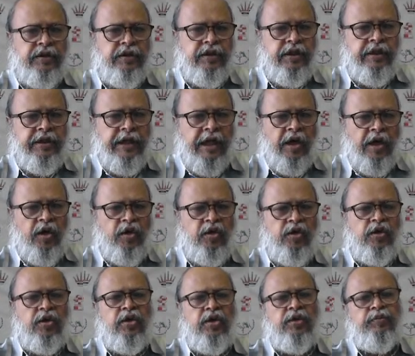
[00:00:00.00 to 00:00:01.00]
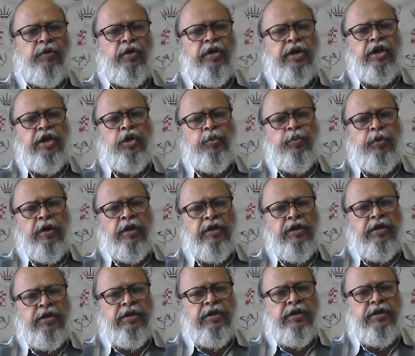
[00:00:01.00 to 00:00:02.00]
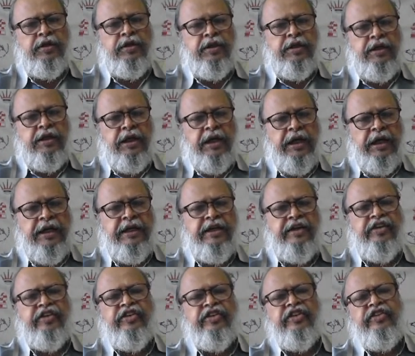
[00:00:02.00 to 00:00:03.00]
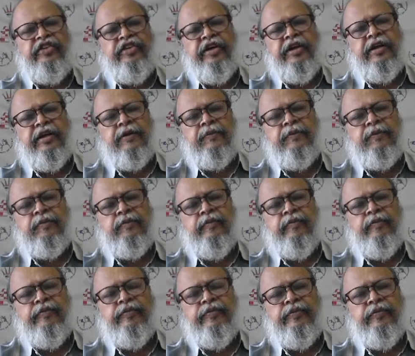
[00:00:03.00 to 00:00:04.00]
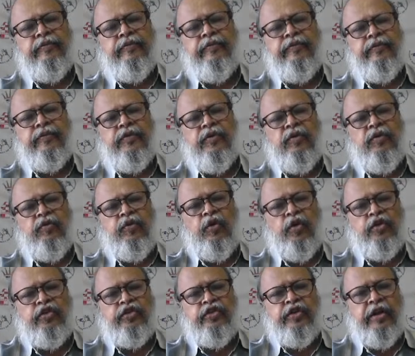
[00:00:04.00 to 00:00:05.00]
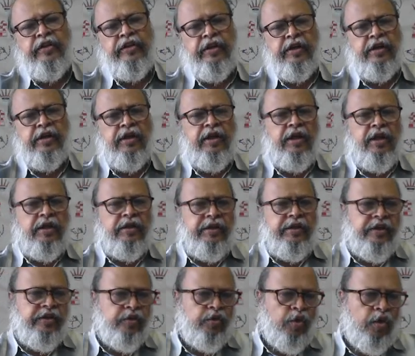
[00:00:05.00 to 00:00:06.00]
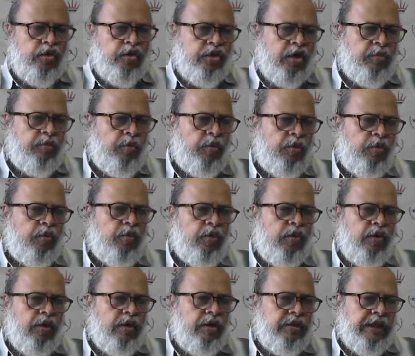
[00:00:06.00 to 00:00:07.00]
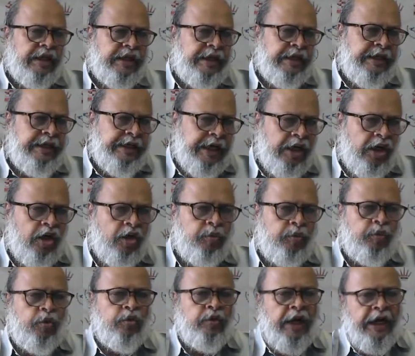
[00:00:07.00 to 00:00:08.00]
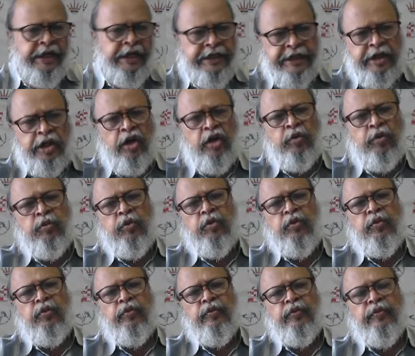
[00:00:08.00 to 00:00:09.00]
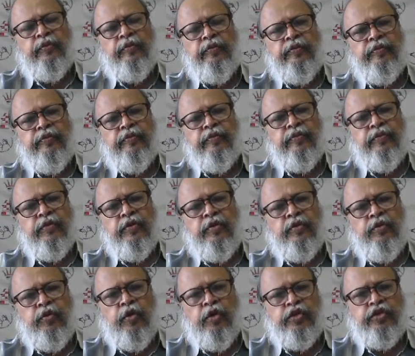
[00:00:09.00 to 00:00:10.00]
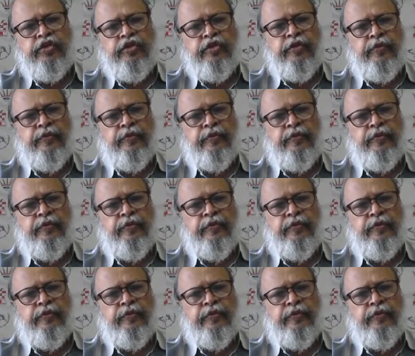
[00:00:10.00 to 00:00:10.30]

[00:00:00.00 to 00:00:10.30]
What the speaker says: And now pawn into pawn, and it is easier. Forced rather, there is no other move. The king cannot move, knight cannot move. Forced.